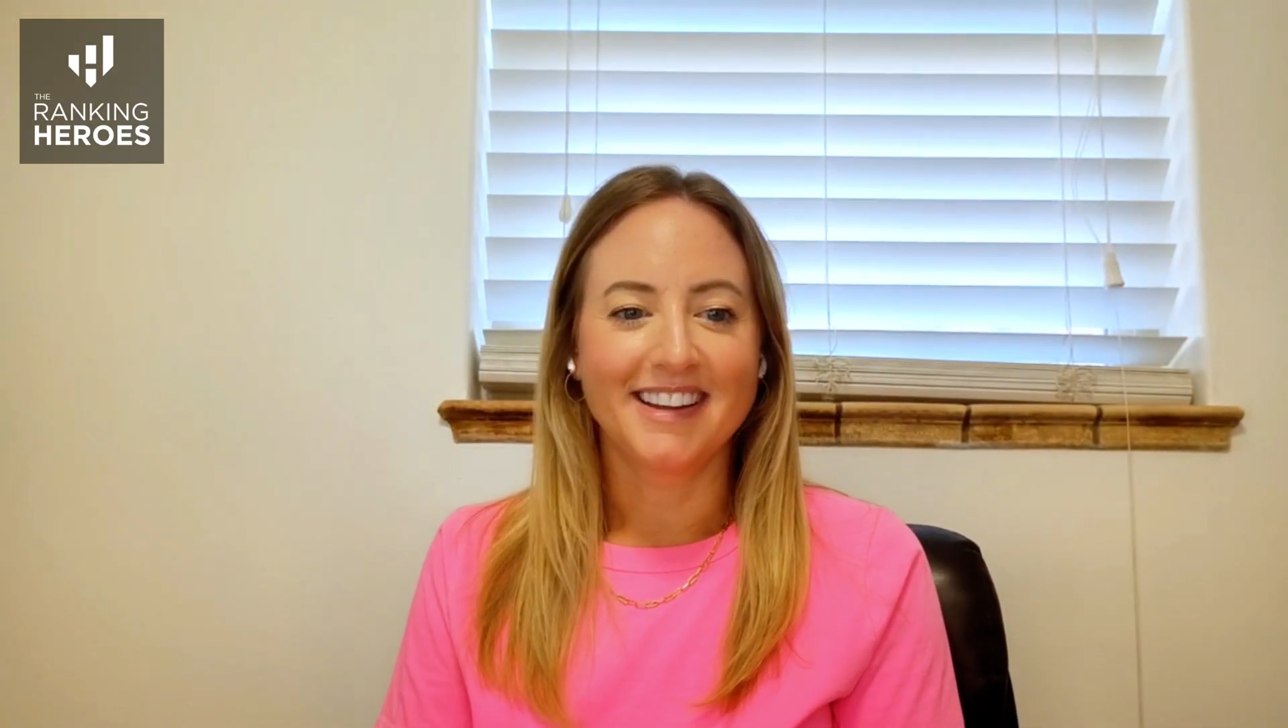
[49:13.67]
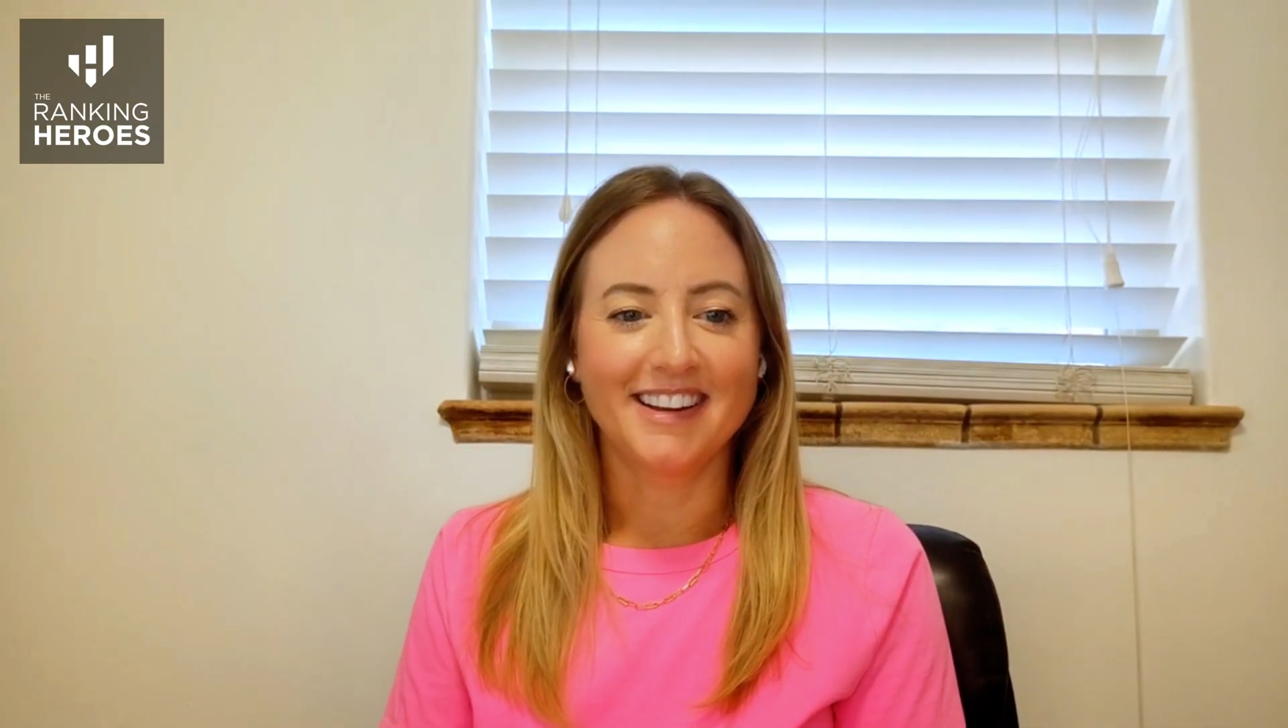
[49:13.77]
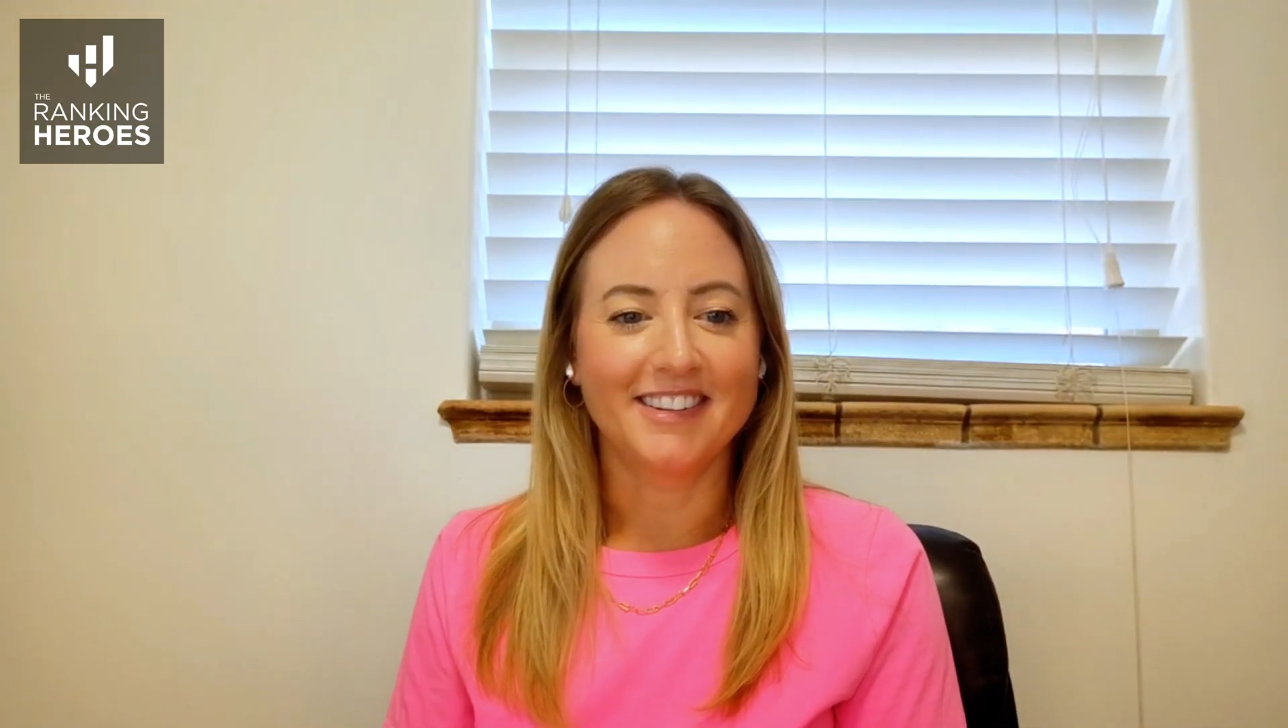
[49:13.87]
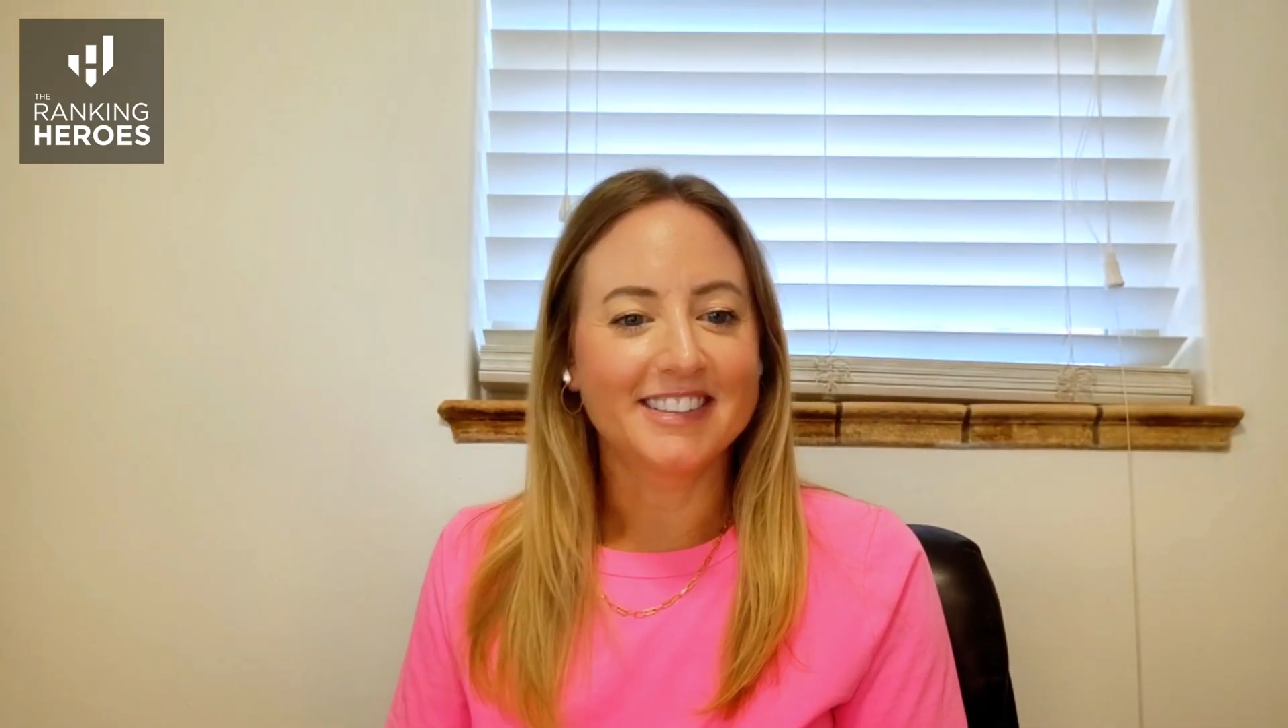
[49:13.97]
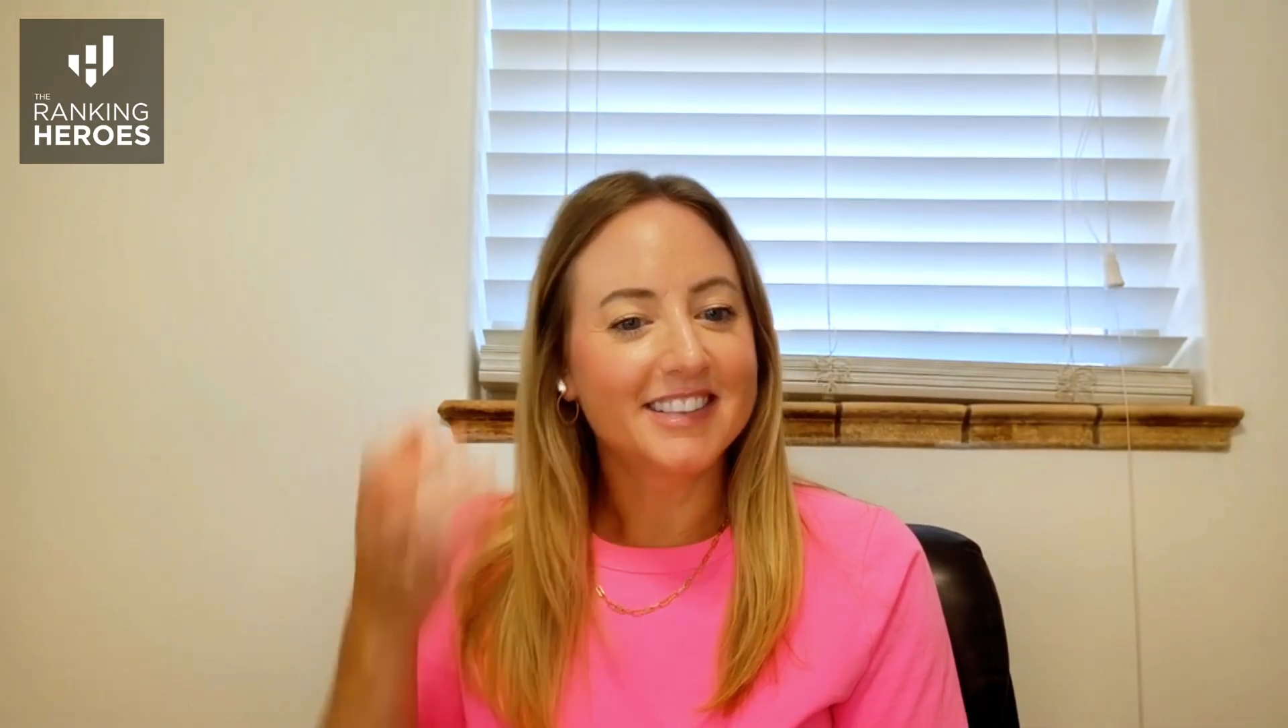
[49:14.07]

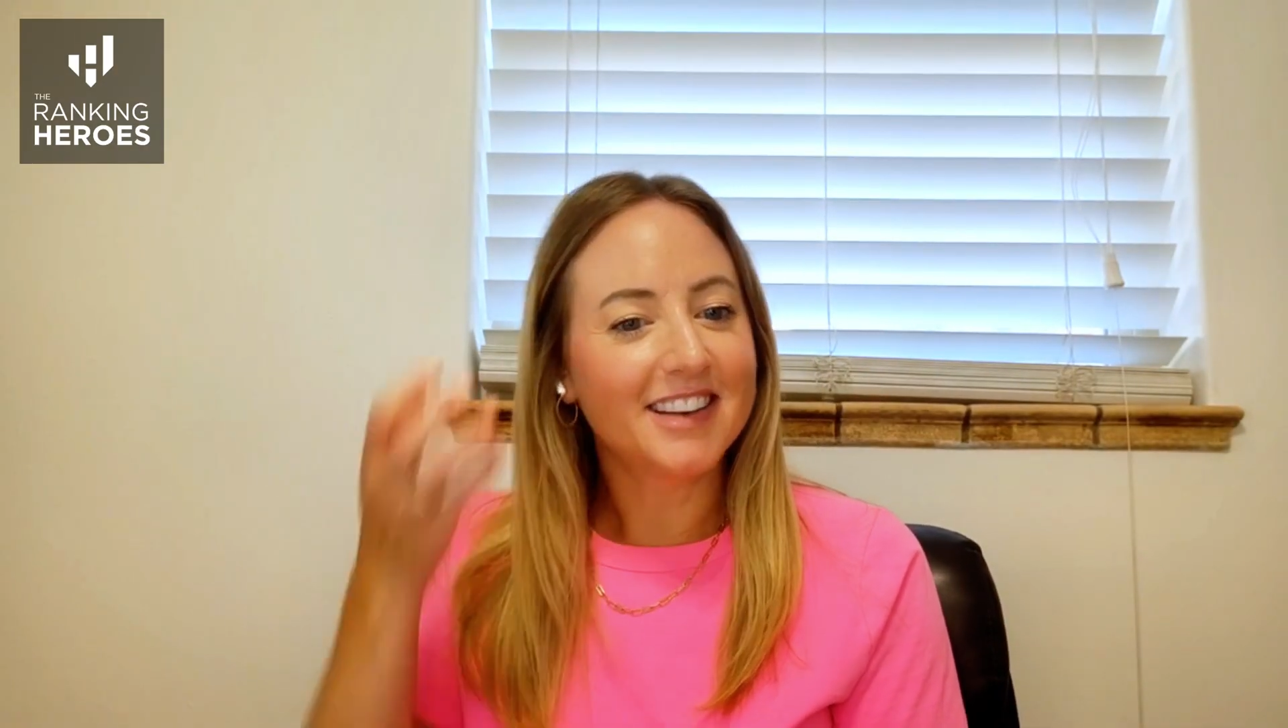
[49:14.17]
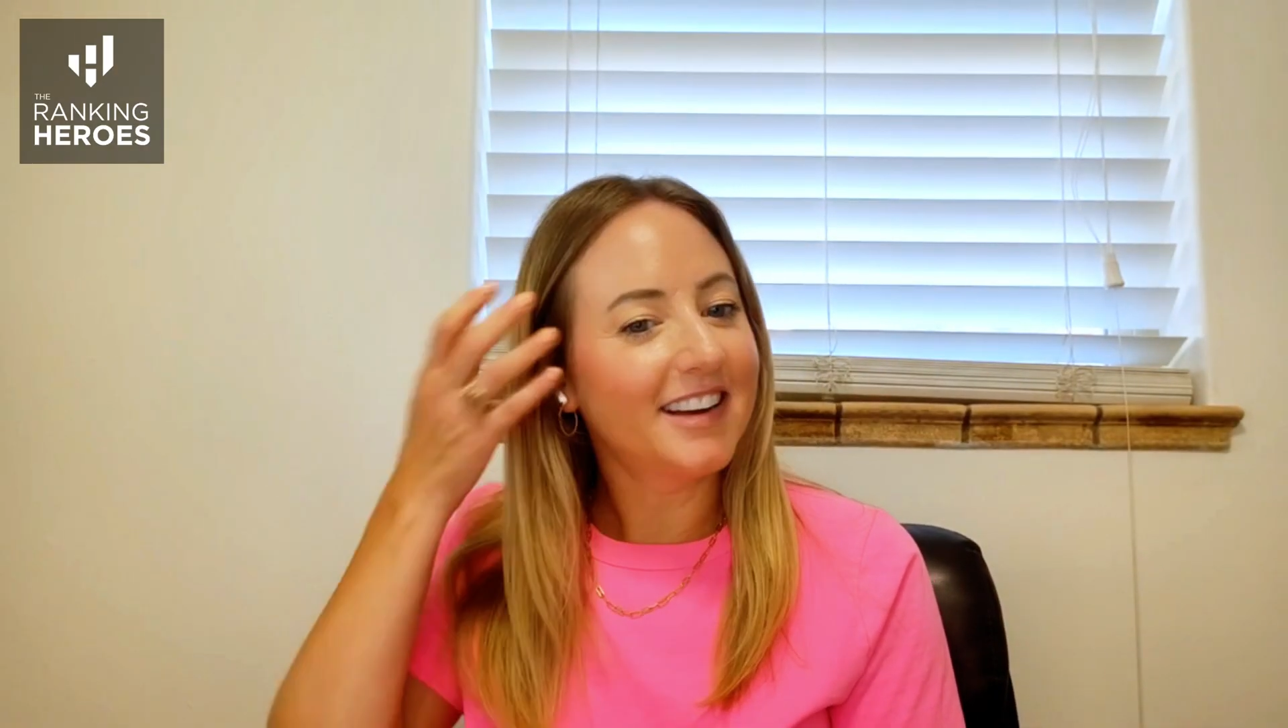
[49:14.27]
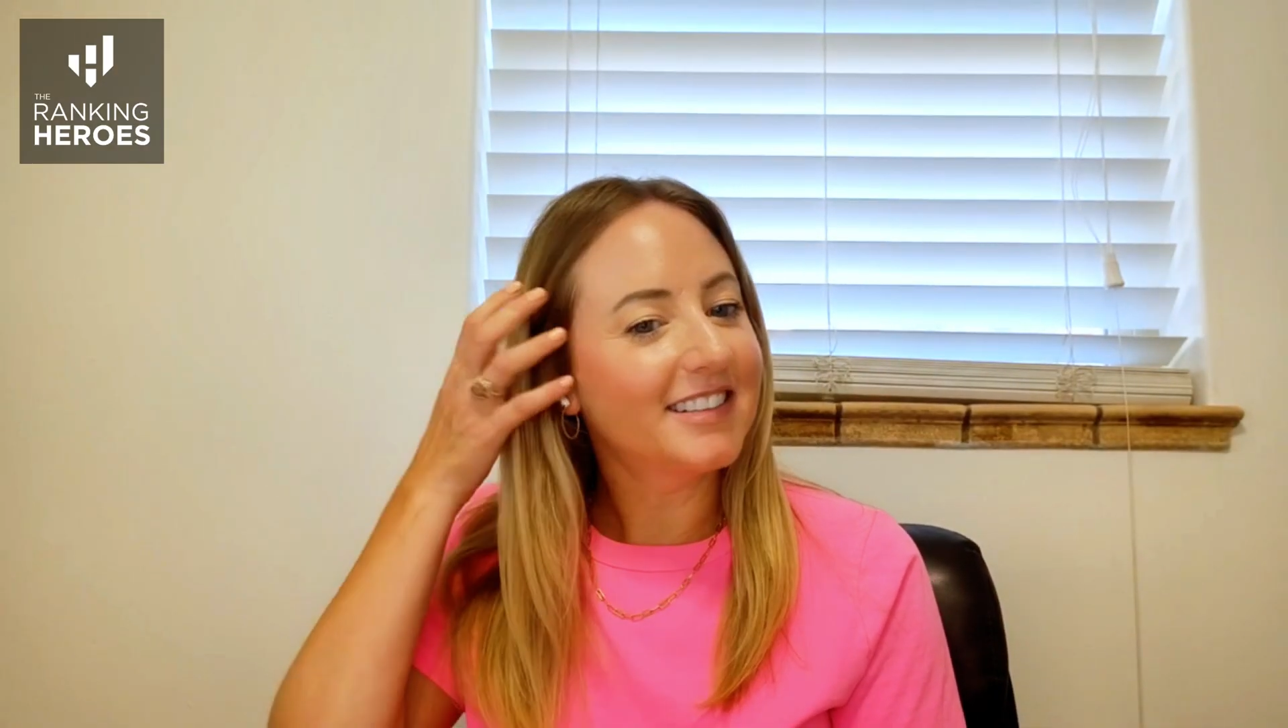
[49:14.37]
it's not